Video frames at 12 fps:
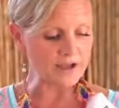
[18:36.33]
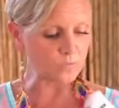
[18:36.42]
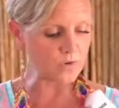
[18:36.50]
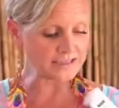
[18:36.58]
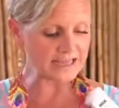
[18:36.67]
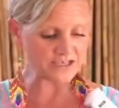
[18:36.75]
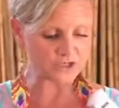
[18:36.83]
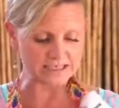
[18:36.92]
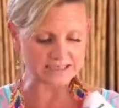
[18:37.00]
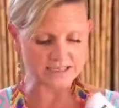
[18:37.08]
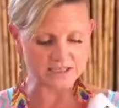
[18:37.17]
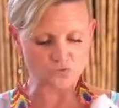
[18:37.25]
last ingredient.
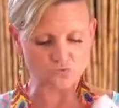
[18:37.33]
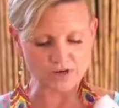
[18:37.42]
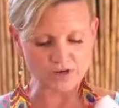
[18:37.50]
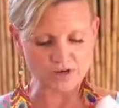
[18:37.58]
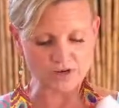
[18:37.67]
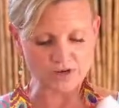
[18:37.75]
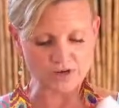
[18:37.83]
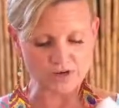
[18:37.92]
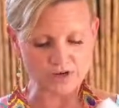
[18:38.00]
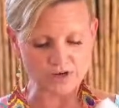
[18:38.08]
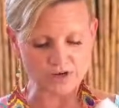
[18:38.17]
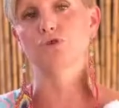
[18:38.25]
This is reishi
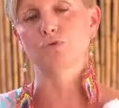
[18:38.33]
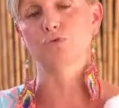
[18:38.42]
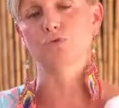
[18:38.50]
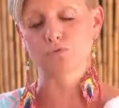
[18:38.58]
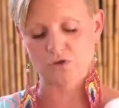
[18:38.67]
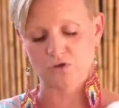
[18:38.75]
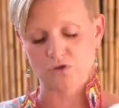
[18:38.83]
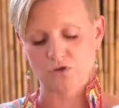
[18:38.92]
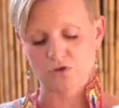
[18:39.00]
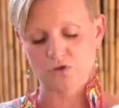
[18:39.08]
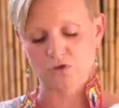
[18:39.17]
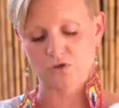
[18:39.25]
mushroom. So this is a
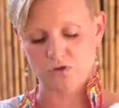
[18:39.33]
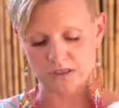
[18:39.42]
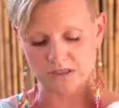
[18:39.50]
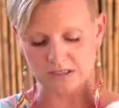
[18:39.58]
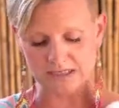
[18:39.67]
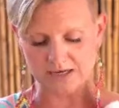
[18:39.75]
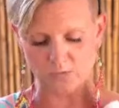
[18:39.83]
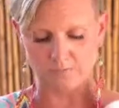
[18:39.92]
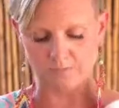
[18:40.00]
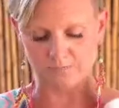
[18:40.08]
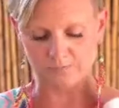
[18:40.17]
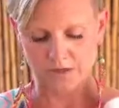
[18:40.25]
10-to-1
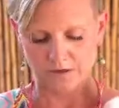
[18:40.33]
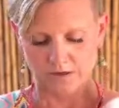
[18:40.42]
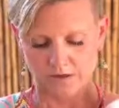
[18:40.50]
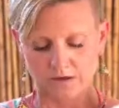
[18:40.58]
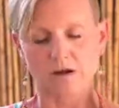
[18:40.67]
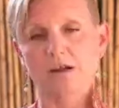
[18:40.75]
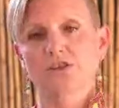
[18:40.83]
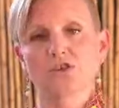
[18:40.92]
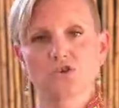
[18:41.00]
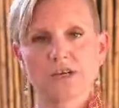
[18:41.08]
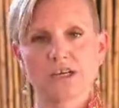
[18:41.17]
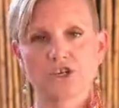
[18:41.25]

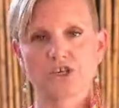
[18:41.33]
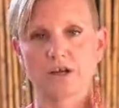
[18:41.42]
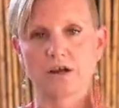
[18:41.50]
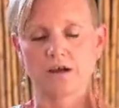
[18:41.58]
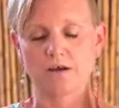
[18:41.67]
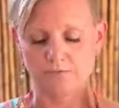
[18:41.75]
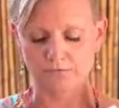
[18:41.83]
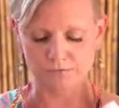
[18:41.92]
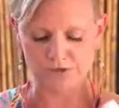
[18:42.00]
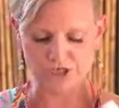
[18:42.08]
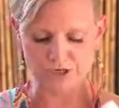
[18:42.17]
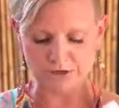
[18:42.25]
concentration of
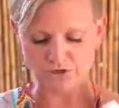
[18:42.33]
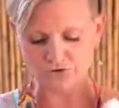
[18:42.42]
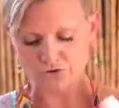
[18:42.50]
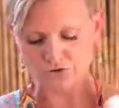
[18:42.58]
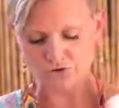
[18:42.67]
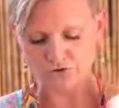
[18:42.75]
reishi mushrooms.